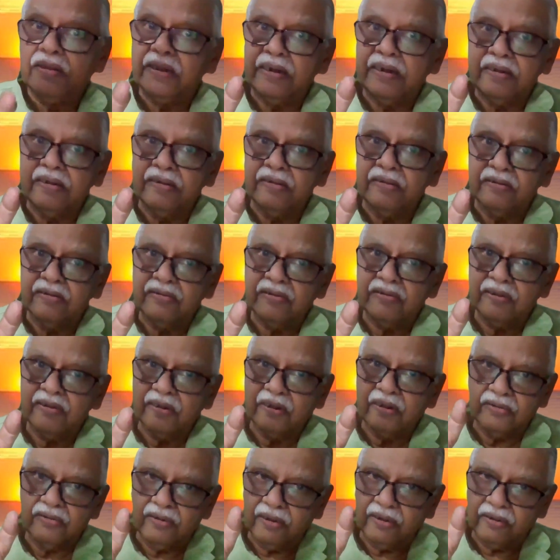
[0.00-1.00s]
That is
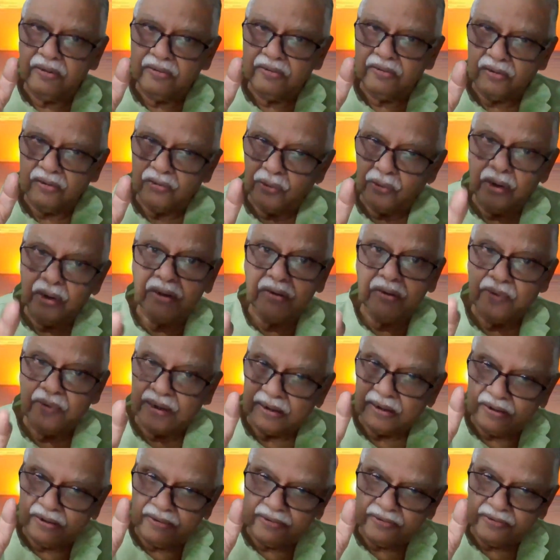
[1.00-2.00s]
Shodash
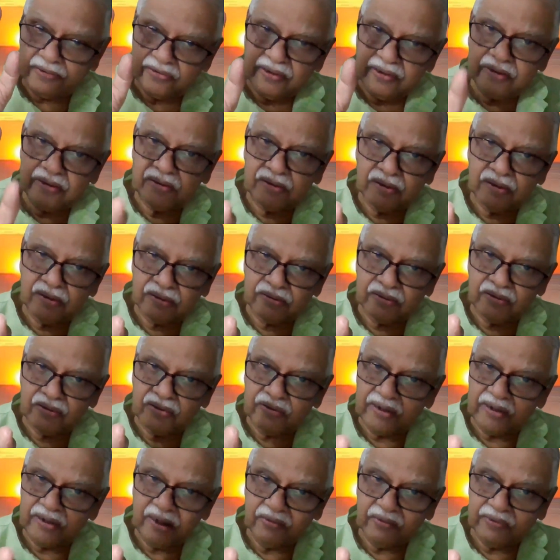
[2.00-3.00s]
Varga,
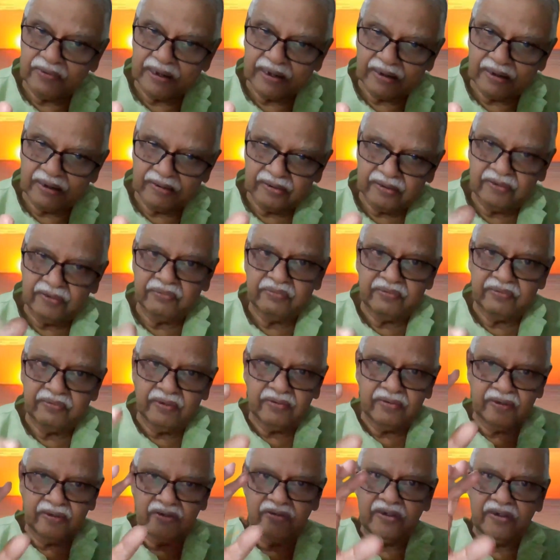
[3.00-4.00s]
16 Varga, if
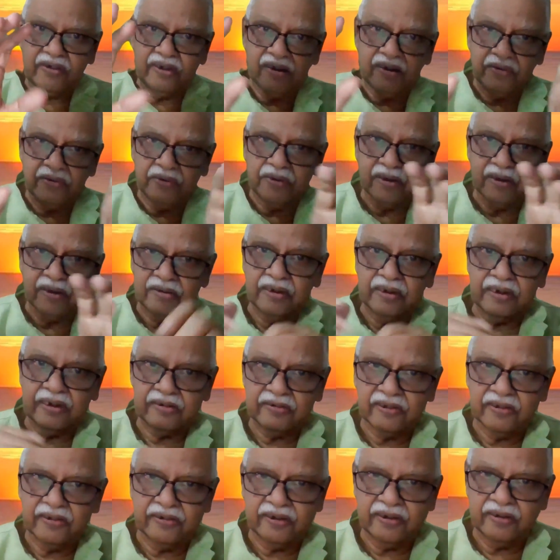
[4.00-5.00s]
16 division
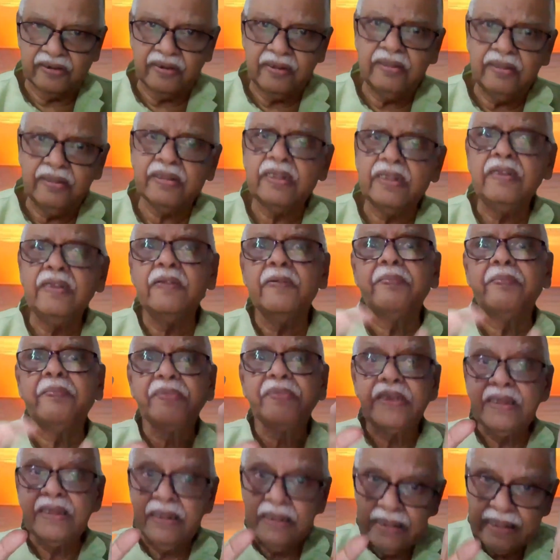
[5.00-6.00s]
charts are taken, then
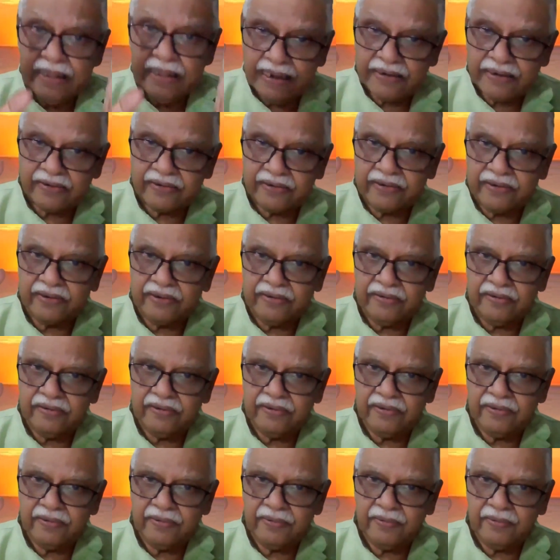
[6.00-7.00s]
in that case,